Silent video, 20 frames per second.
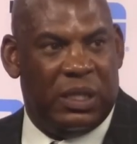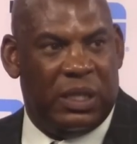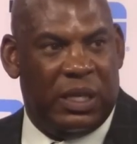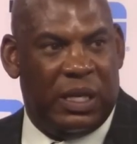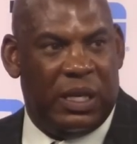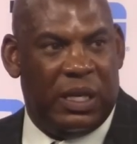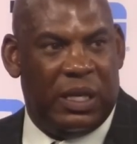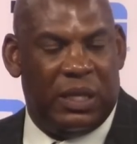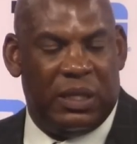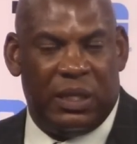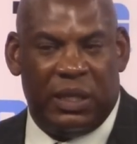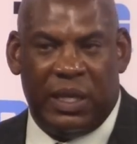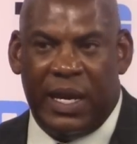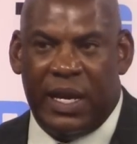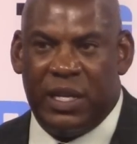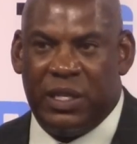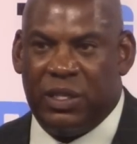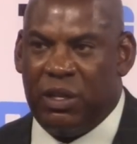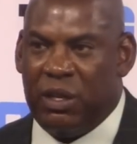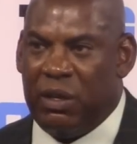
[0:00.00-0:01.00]
uh,
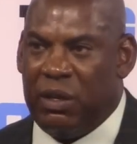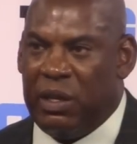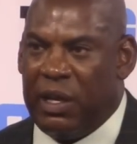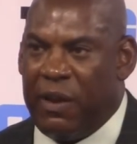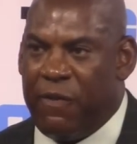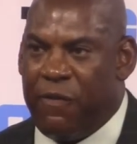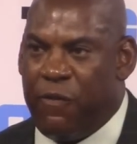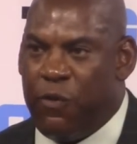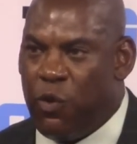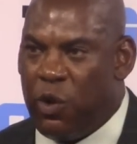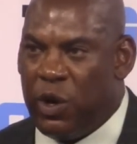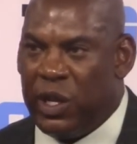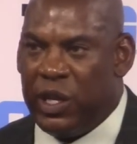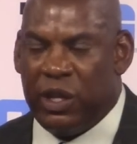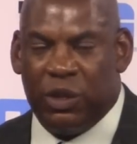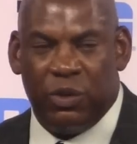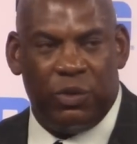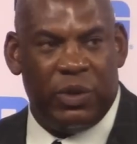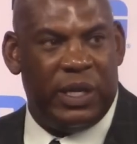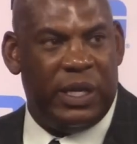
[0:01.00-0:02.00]
last year and like
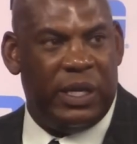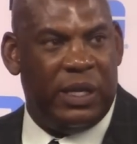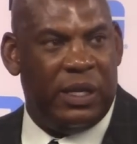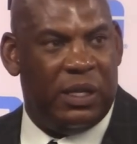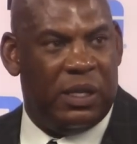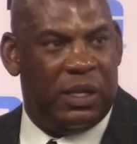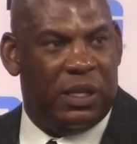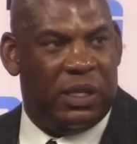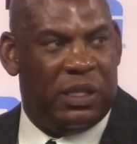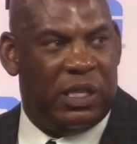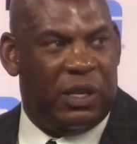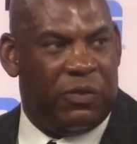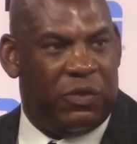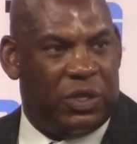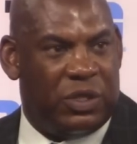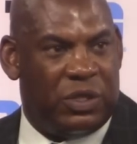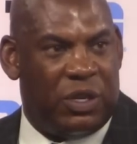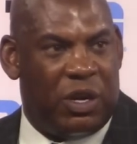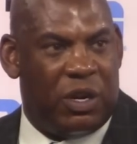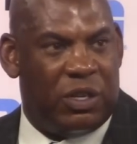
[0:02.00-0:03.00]
43 different
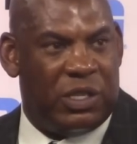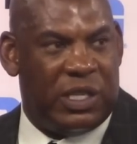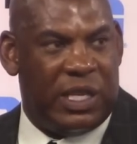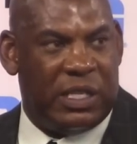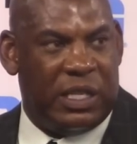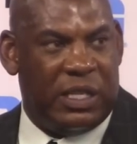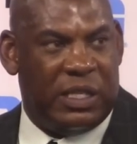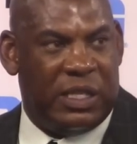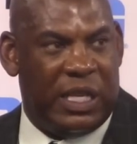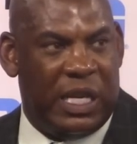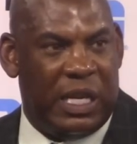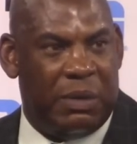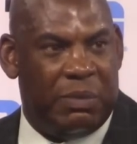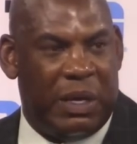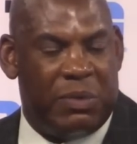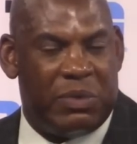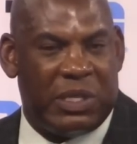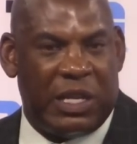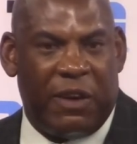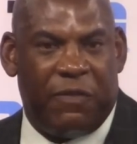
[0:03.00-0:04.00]
starters as a team.
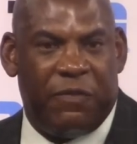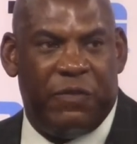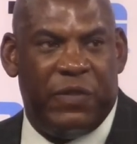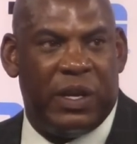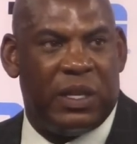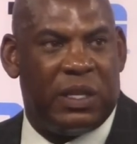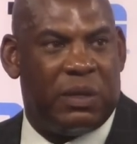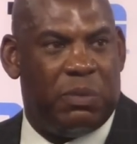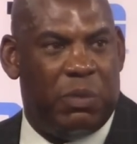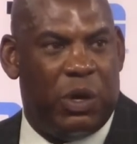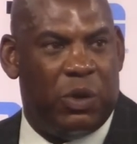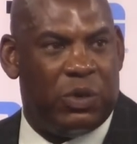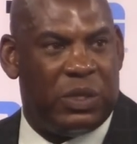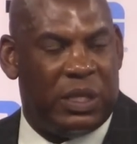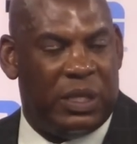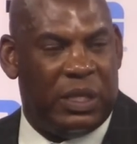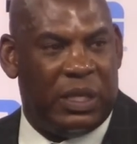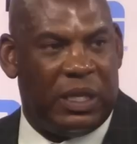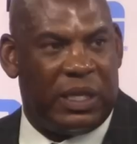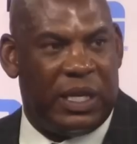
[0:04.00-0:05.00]
That was like fifth most
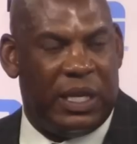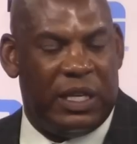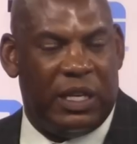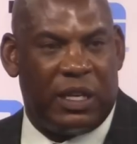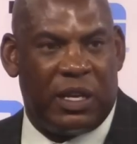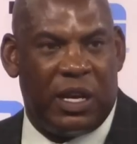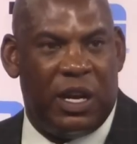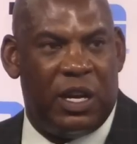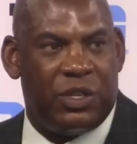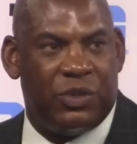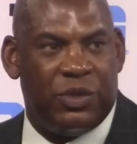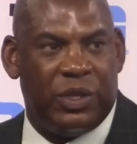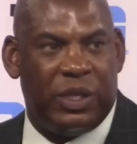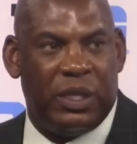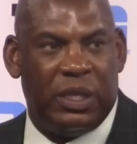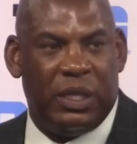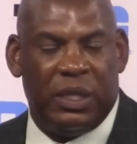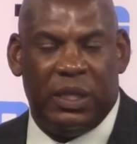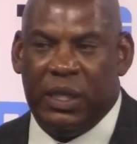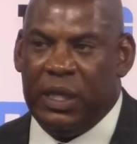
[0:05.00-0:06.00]
in the in the country,
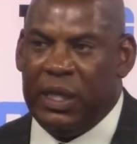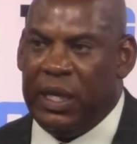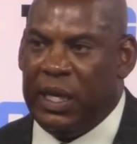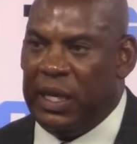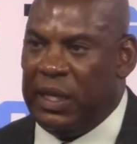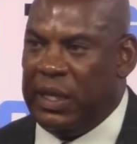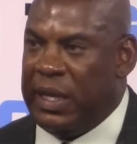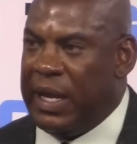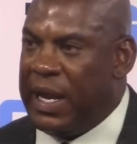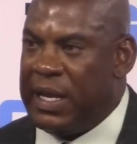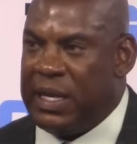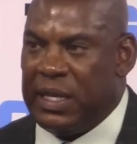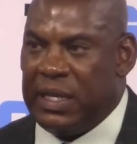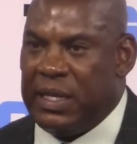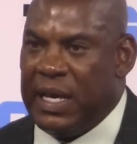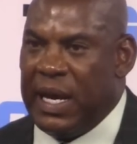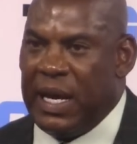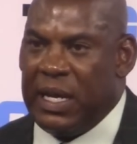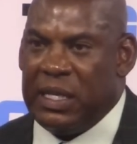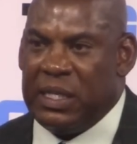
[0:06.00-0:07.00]
and that
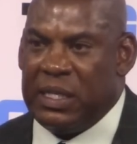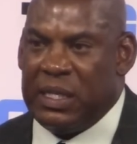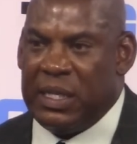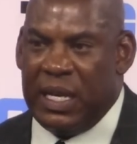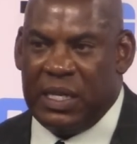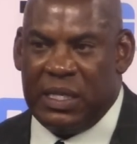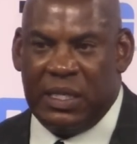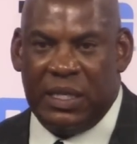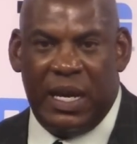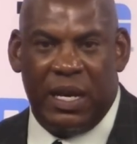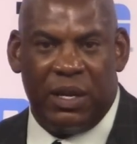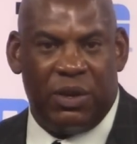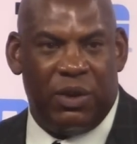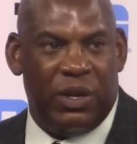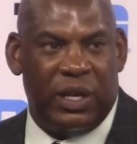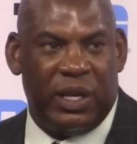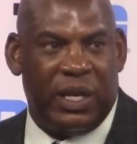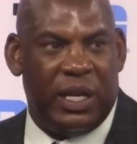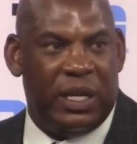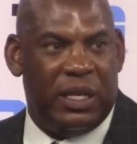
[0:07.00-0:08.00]
that is that's not
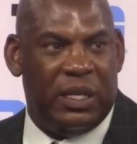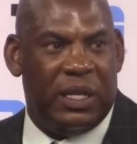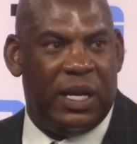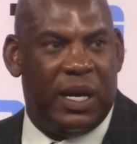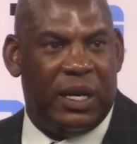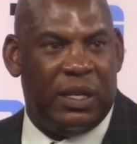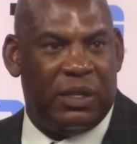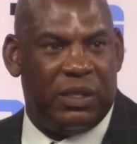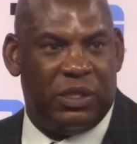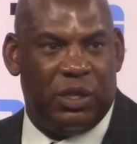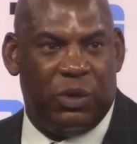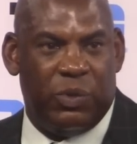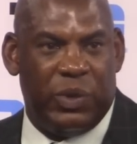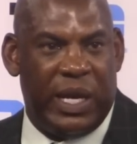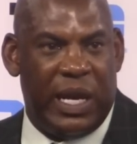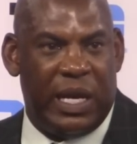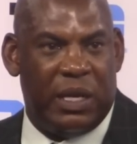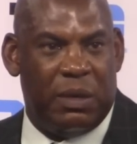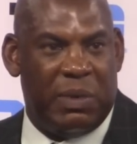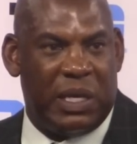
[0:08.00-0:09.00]
going to get it done. So we
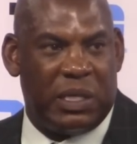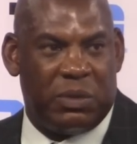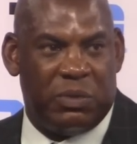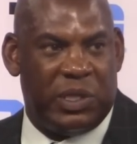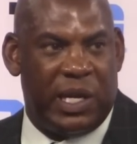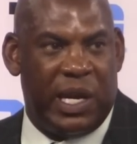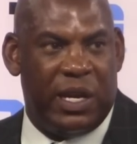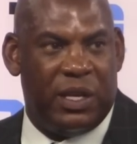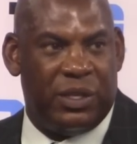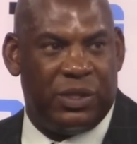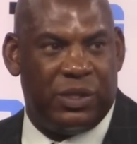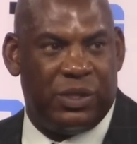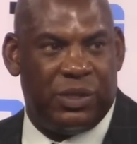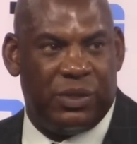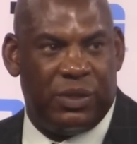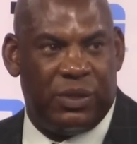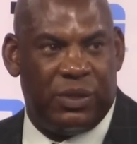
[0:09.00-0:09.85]
had to make some changes.